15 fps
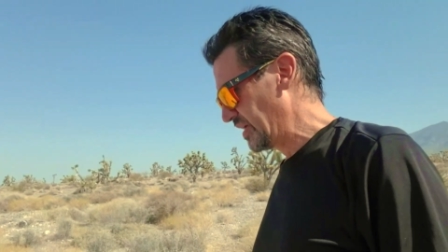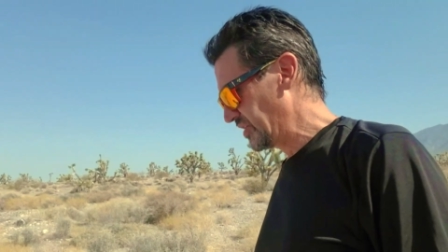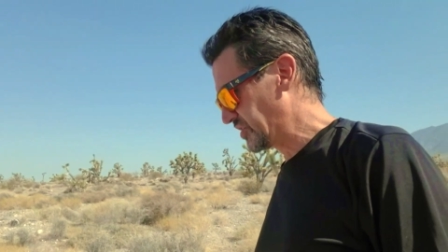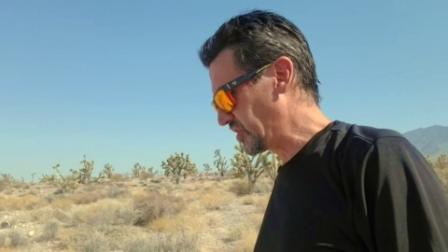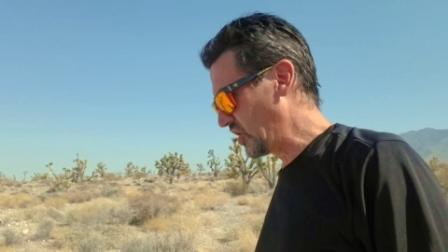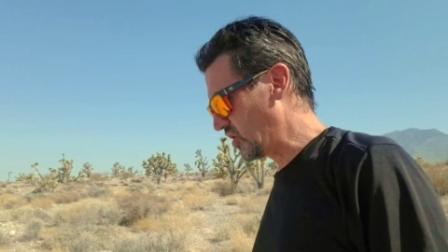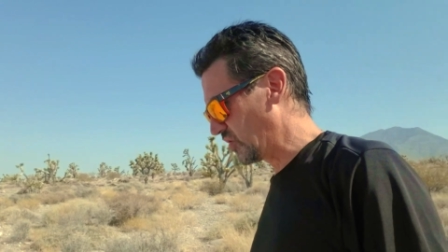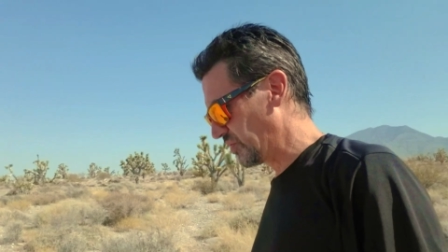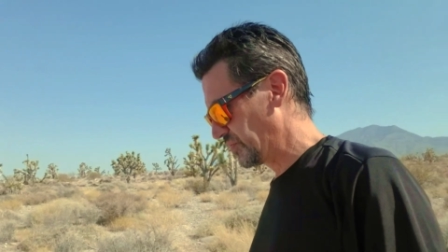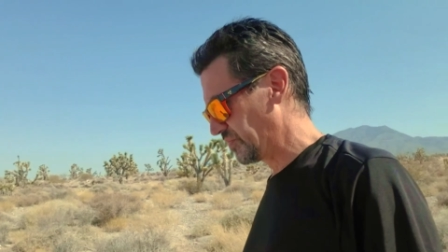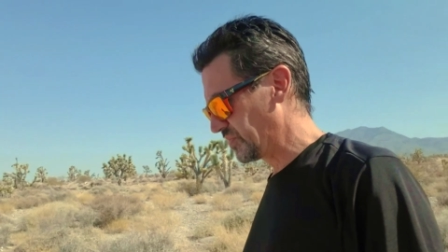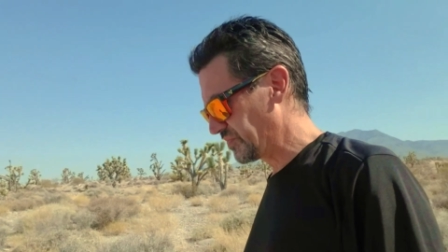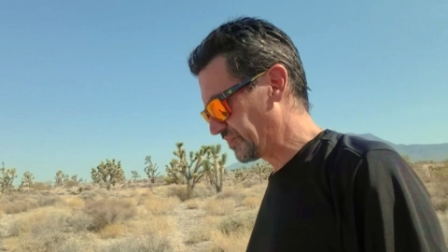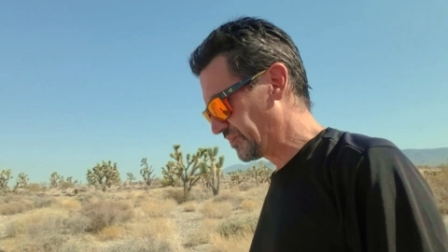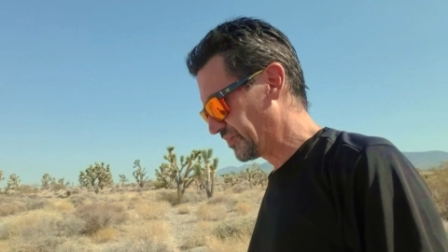So,
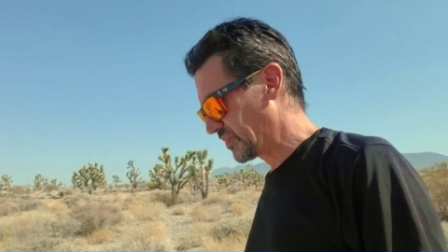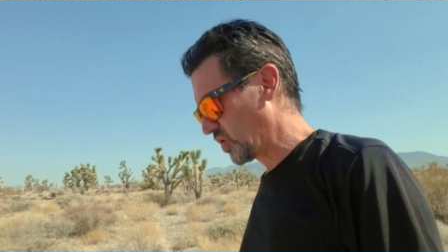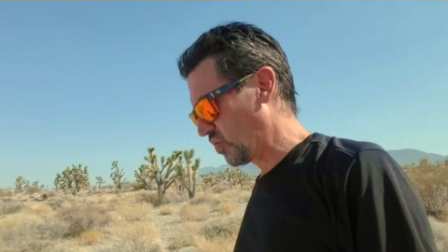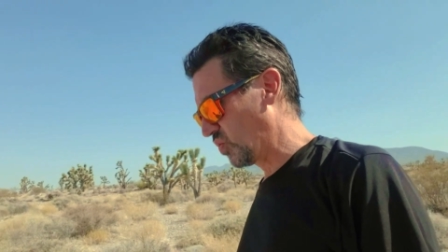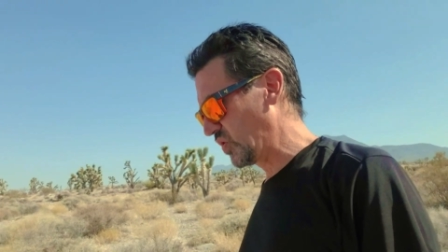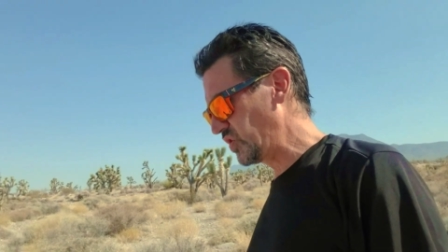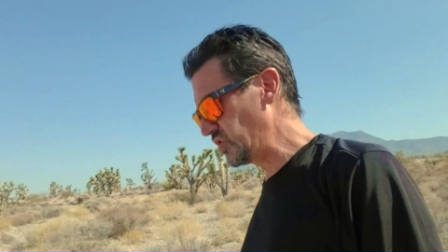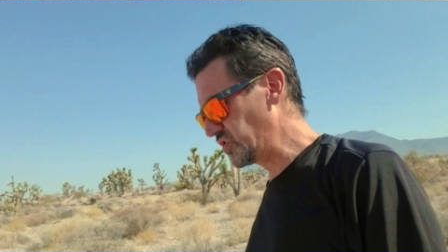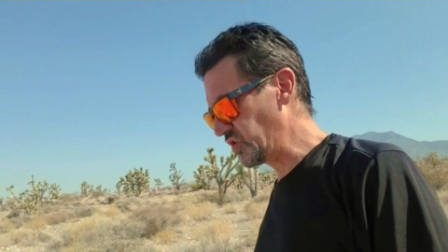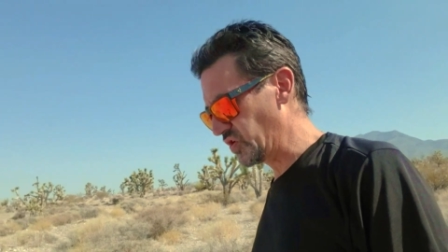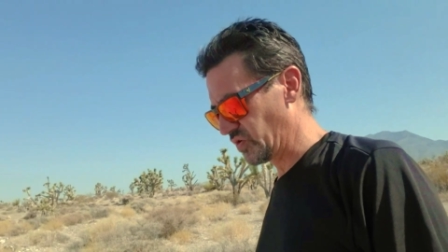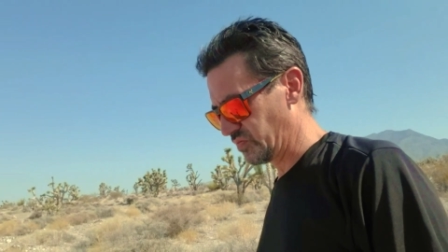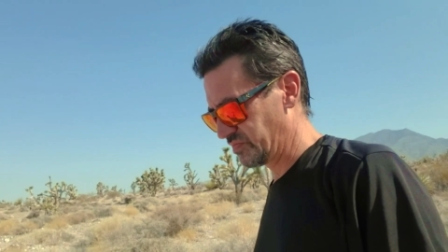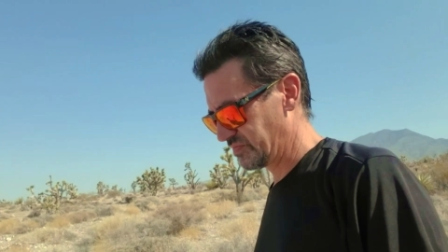what do?